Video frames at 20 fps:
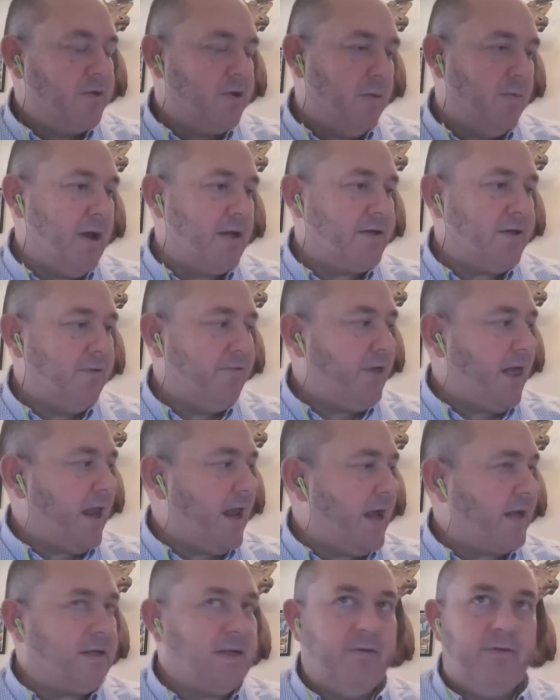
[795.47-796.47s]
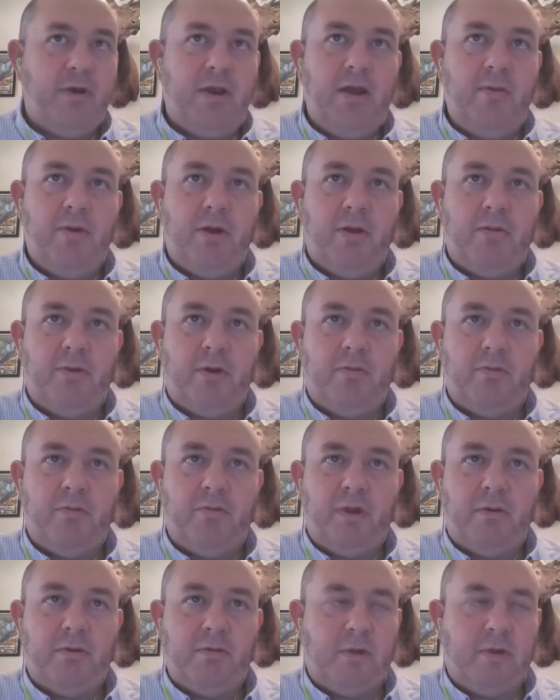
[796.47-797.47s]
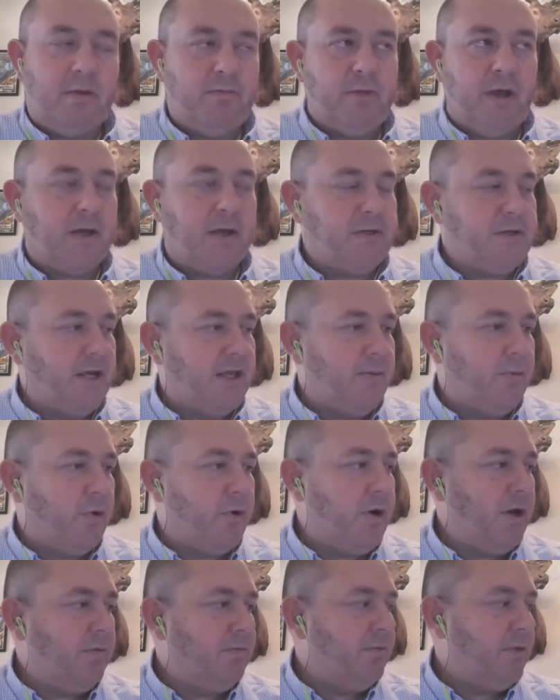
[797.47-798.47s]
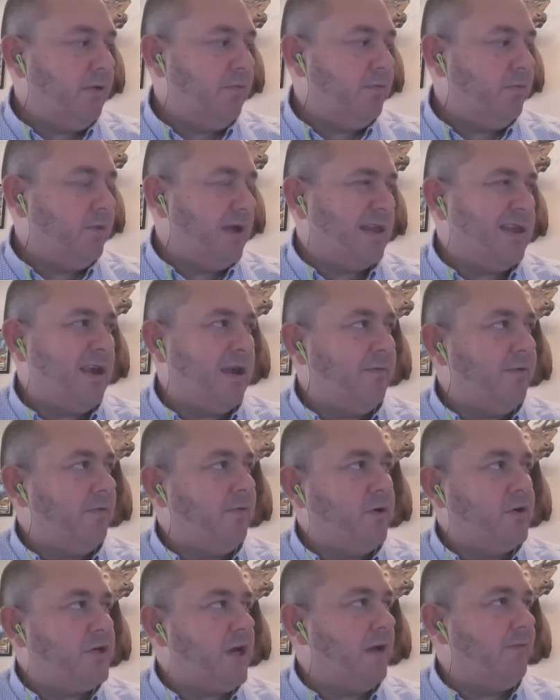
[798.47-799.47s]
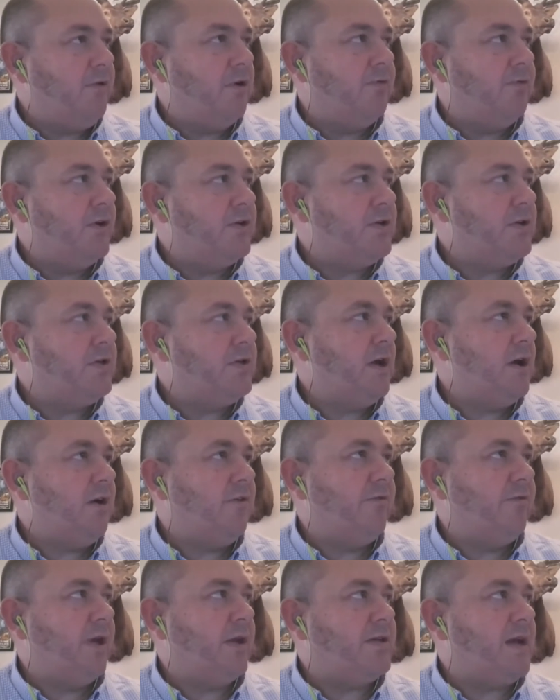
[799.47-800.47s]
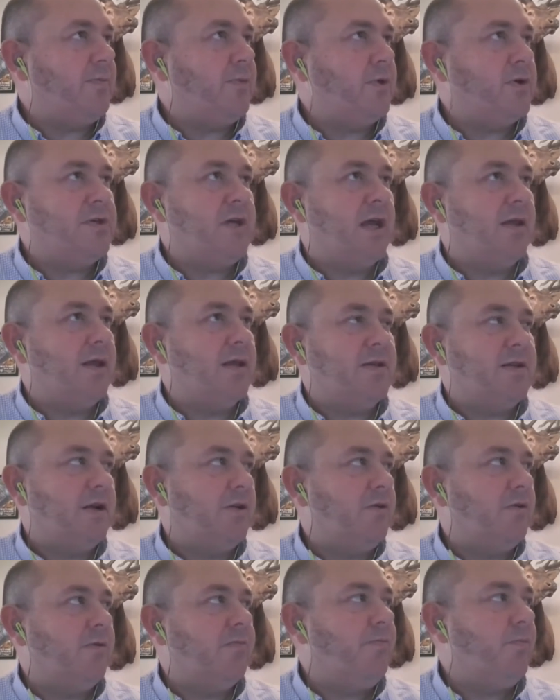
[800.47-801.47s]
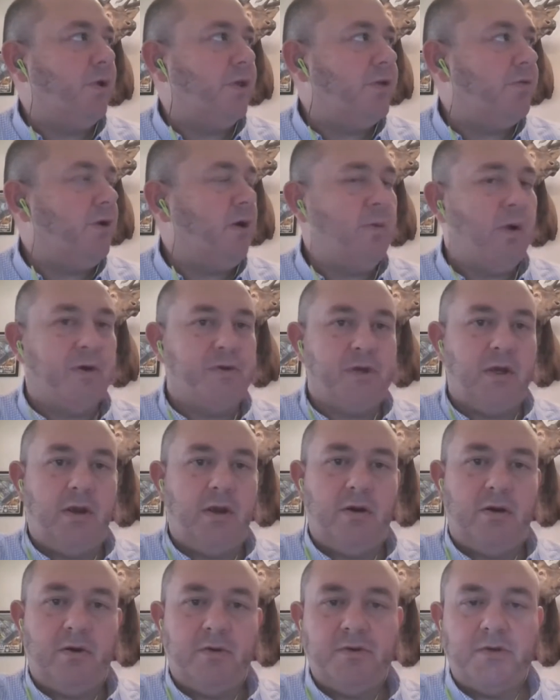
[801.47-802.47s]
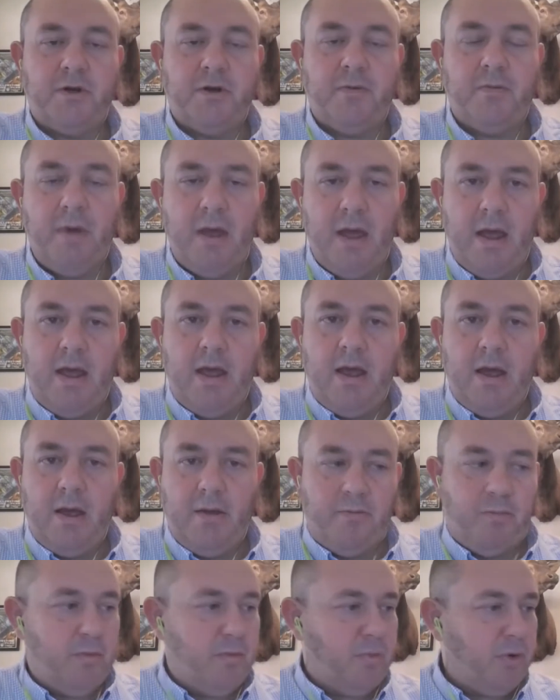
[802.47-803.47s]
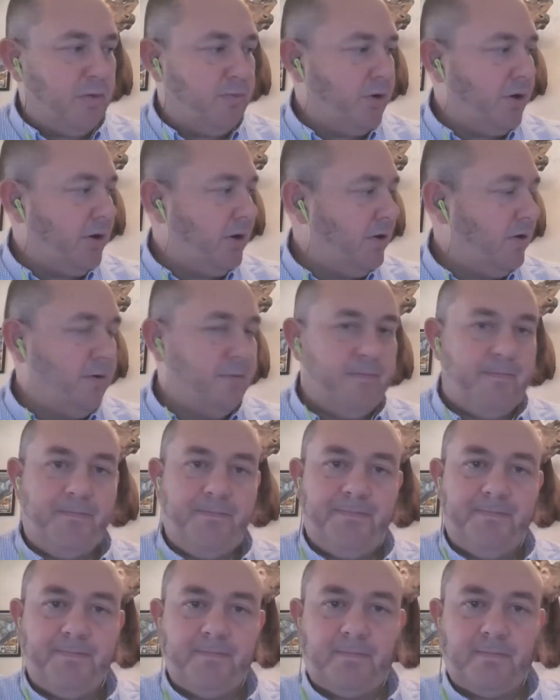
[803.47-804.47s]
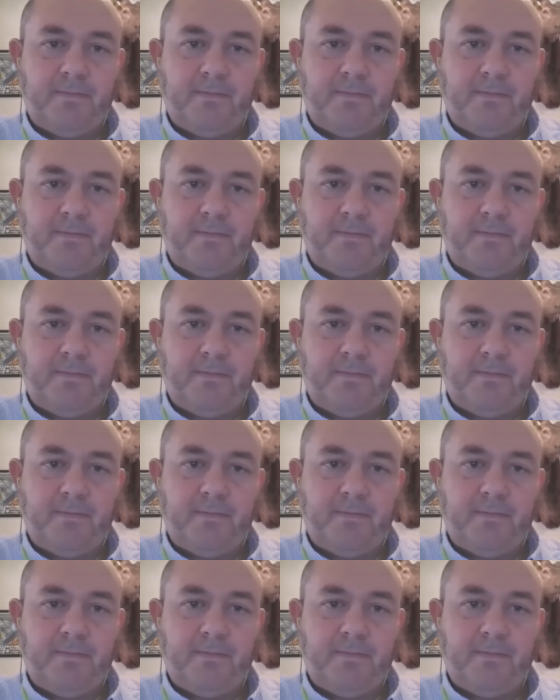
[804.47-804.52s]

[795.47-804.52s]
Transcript: So basically flat activity, but like I said, the more I think if you shave your efficiency off like 10%, that's another 3 wells a year. So pretty good.